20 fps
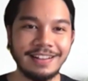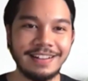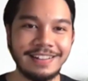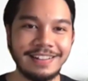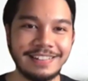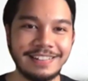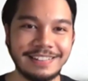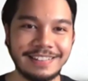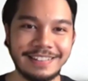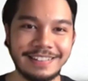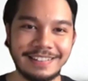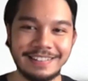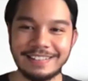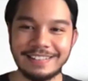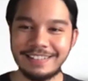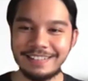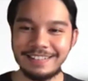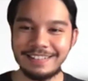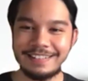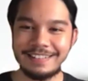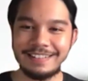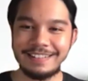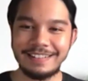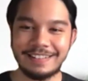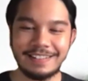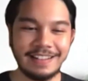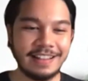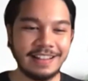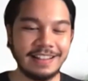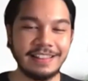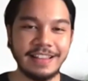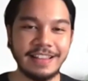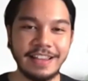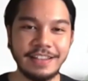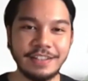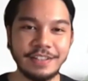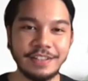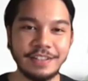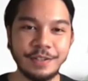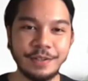Uh,
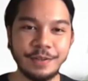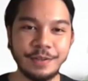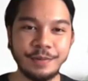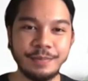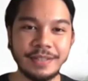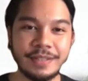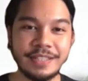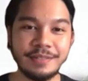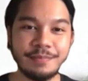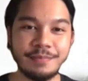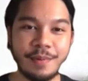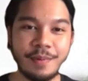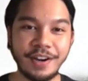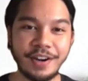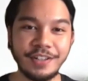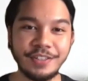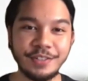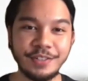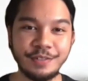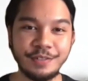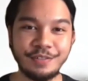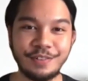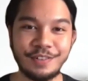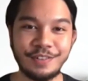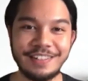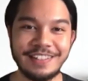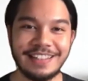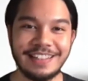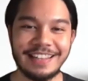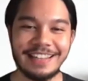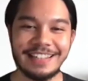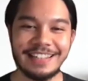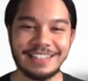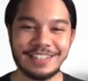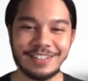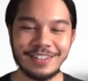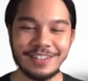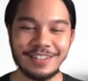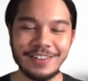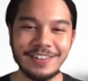Thank you, Miss Marjo, for the
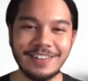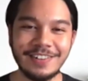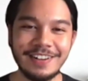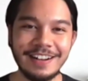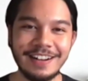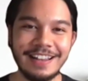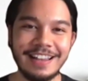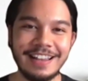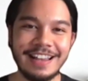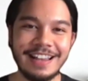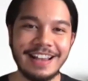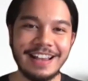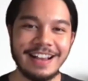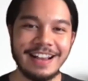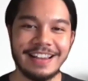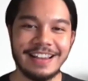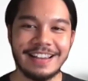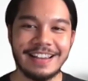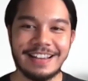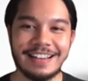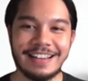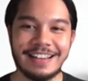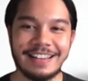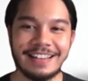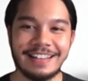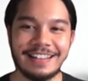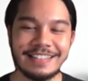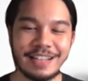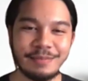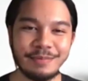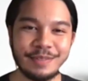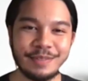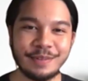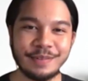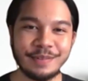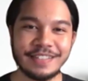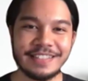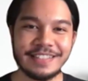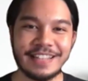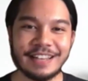intro. Hi guys, I'm so
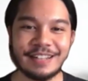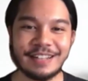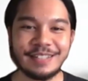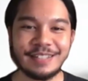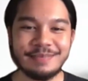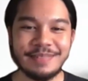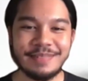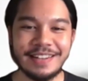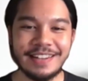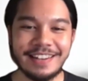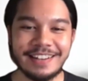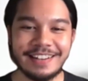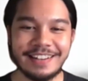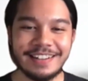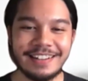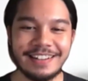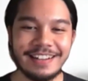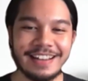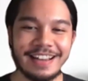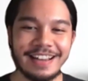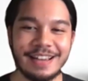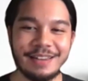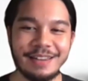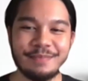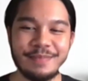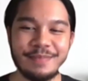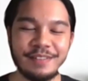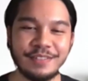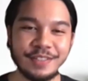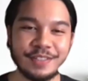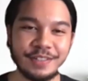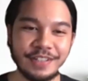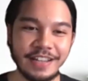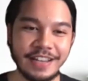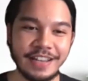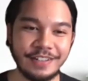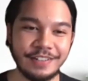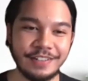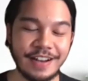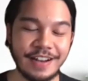excited to be here. I'm Mav
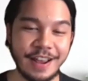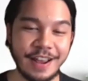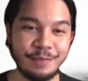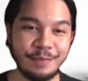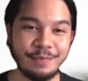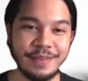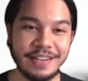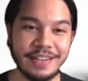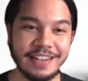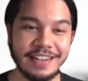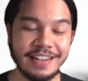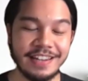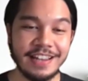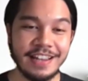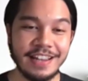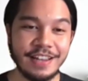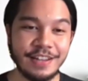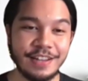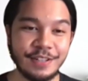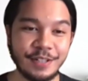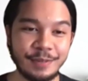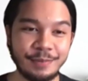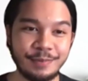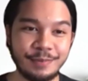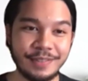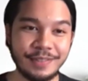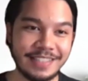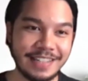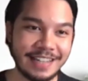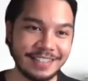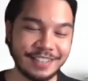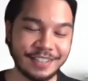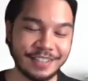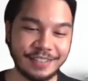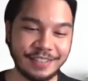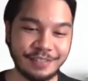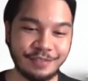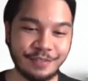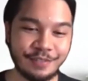Soriano and I'll be your presenter